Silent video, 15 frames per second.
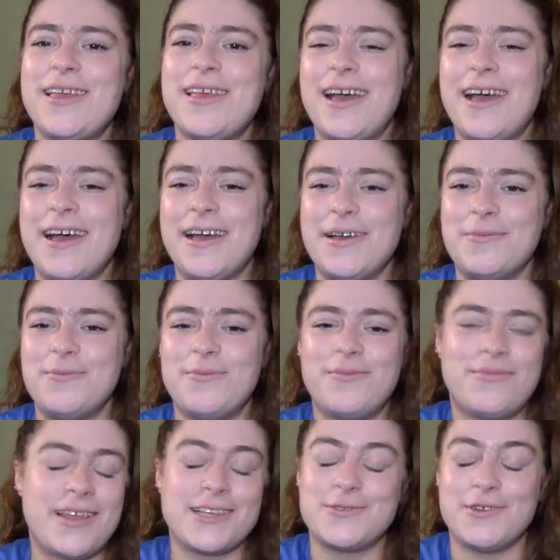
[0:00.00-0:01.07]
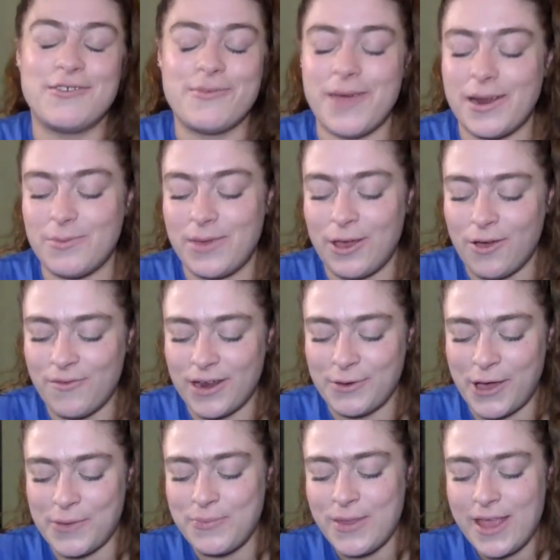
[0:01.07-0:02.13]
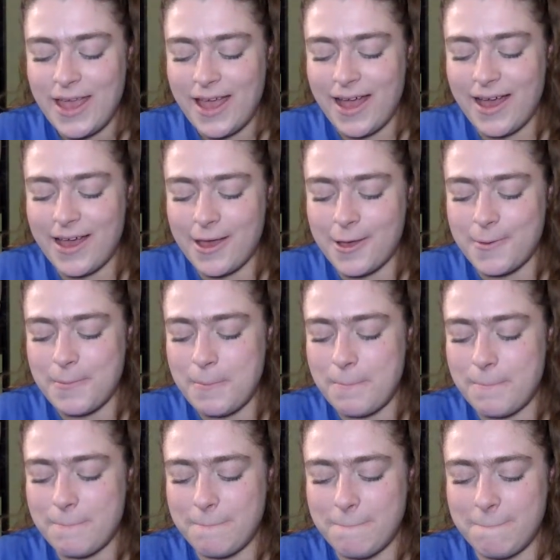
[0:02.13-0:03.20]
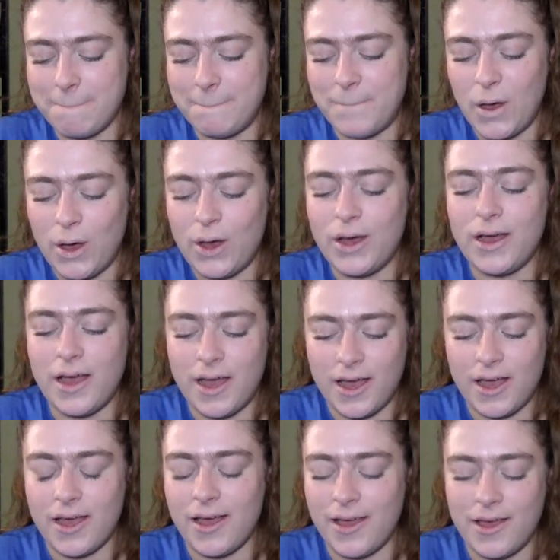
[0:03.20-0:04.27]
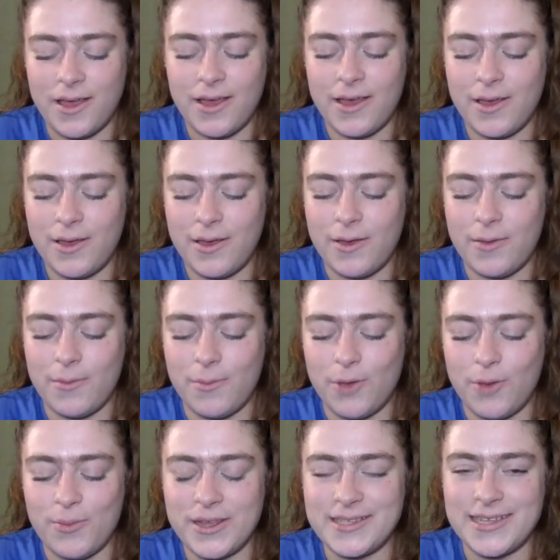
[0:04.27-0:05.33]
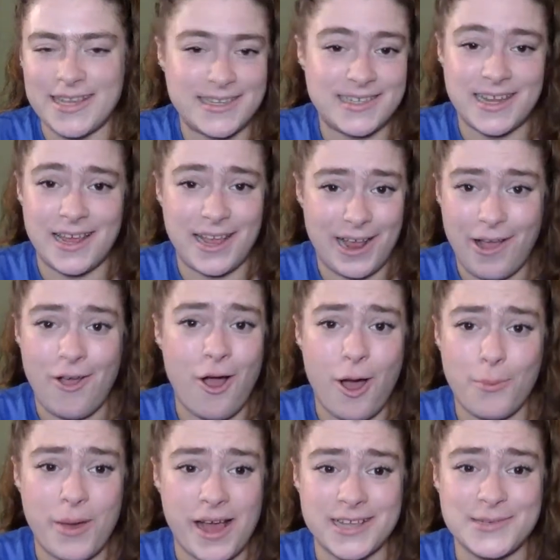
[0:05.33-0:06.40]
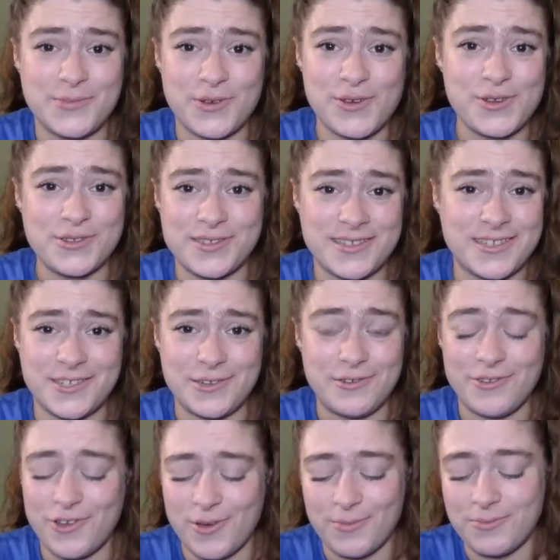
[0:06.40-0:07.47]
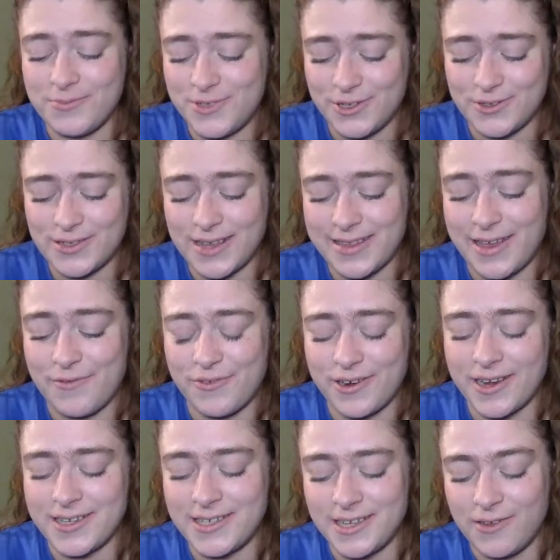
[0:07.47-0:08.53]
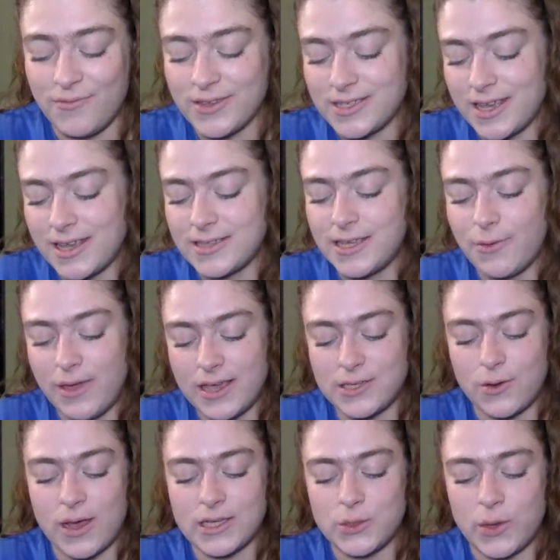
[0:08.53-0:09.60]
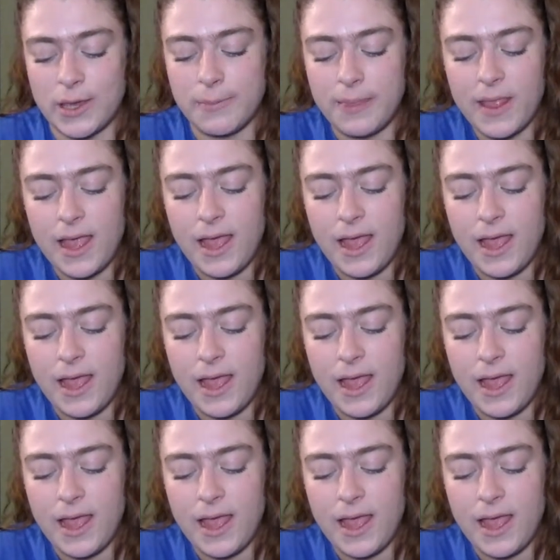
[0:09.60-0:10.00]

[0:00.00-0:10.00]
That's what it reminded me of anyway. But her mom and sister got passports to come to South Africa to visit her, so it is quite sweet.